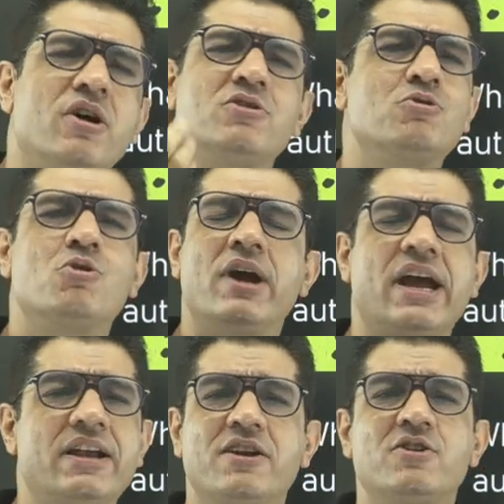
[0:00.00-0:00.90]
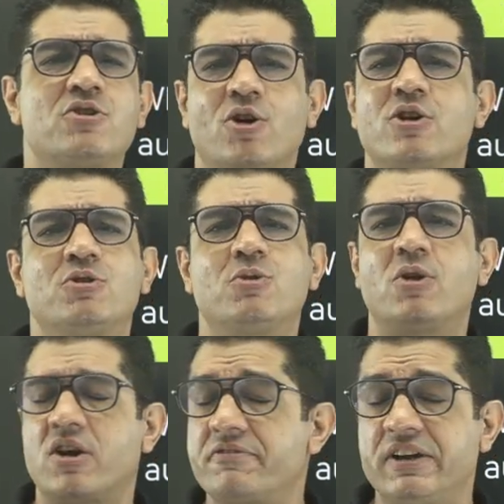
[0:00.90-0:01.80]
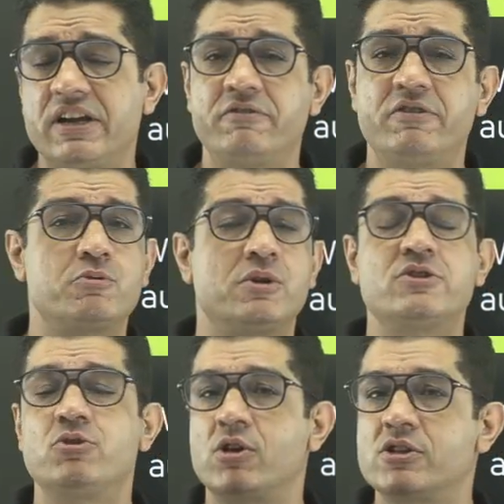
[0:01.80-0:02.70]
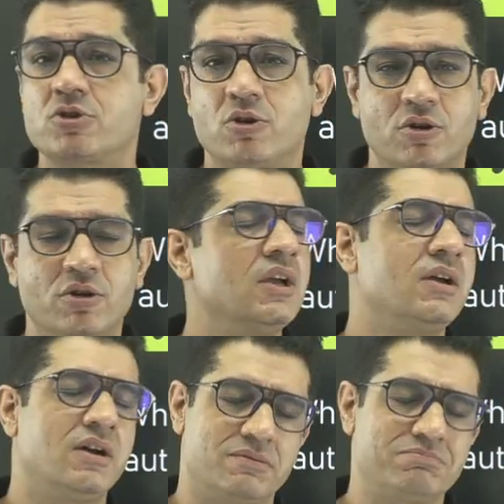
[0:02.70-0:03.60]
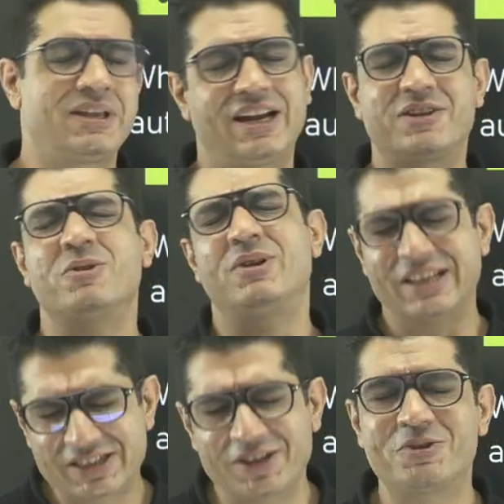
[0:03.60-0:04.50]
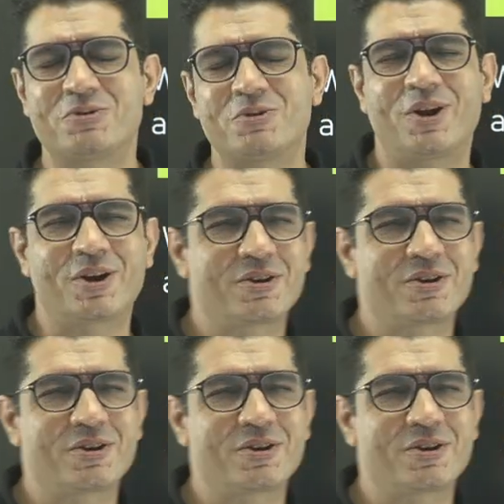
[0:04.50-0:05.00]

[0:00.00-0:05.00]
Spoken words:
you go ahead and talk to a lot of individuals. You also get to listen to a lot of